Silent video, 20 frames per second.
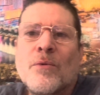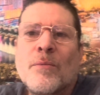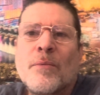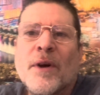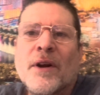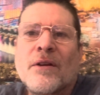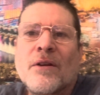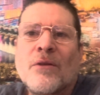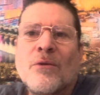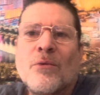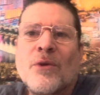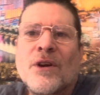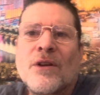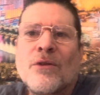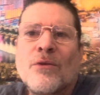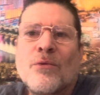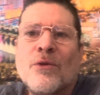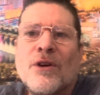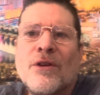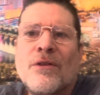We're back to three
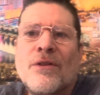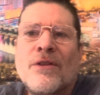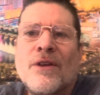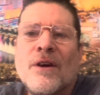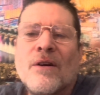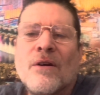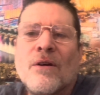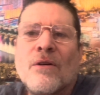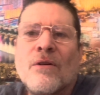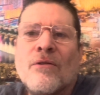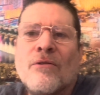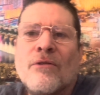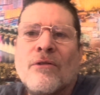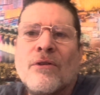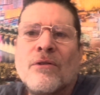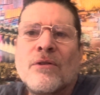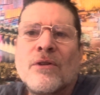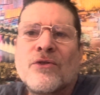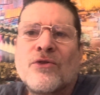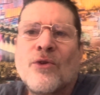and three there.
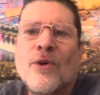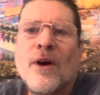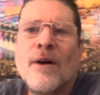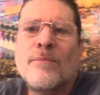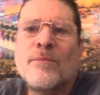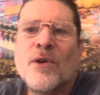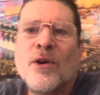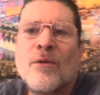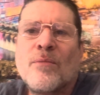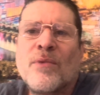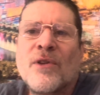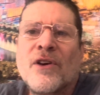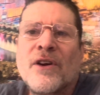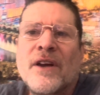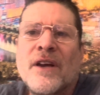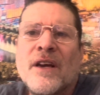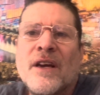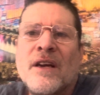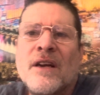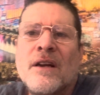Dropped our
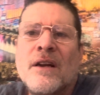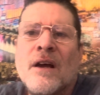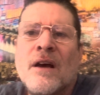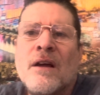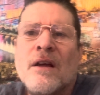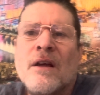play in